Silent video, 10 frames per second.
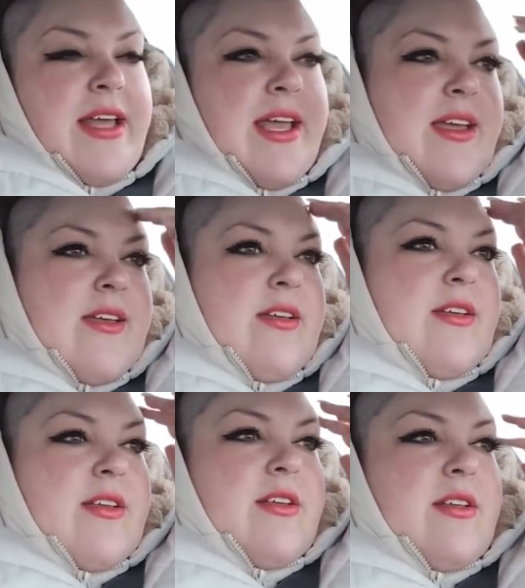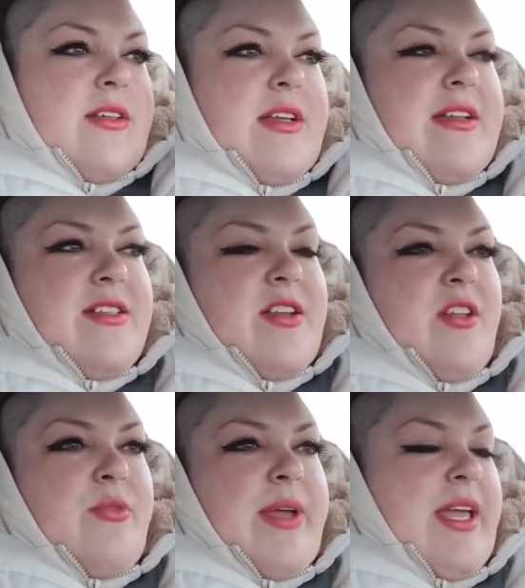Like someone said she's picking install
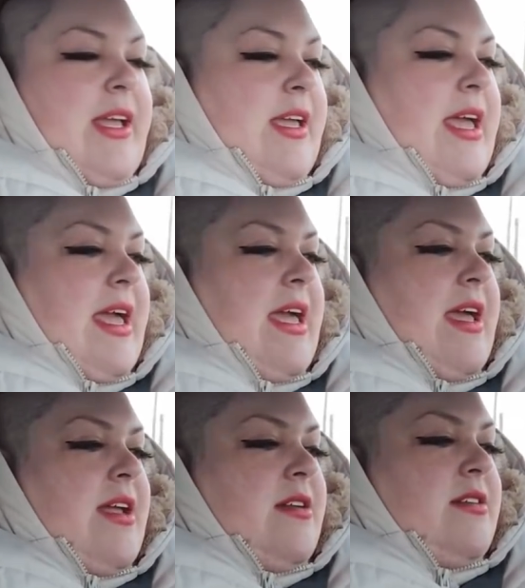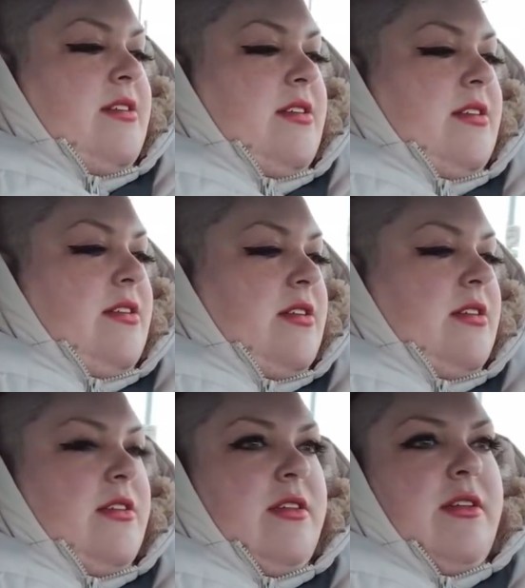the wig in
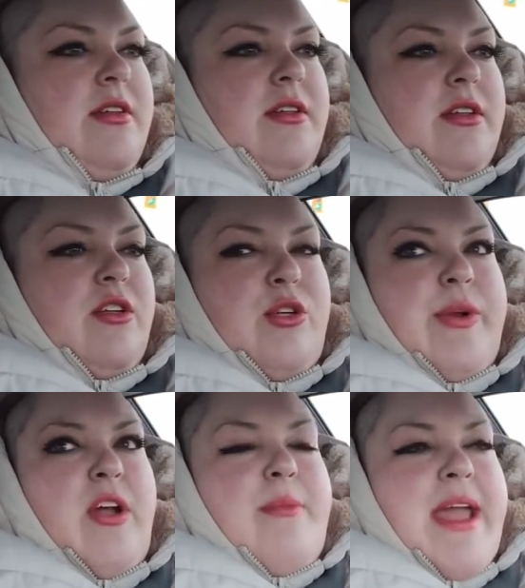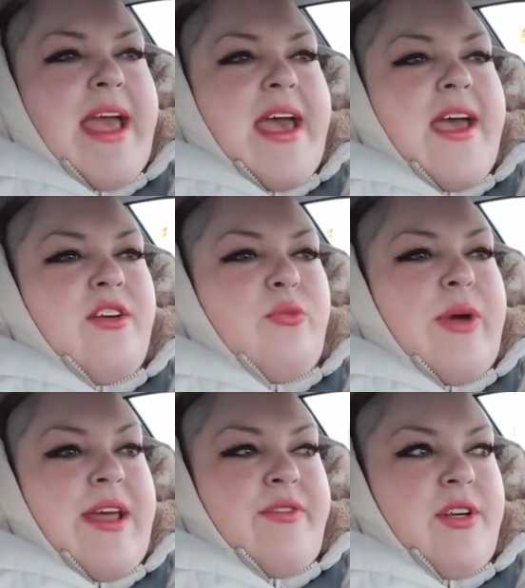and glue it on my head or
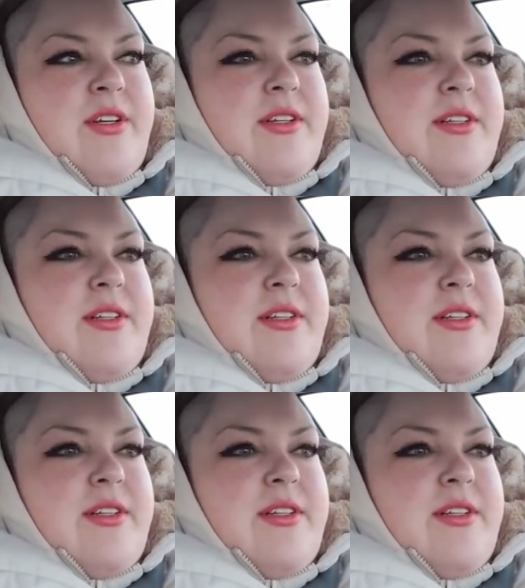whatever.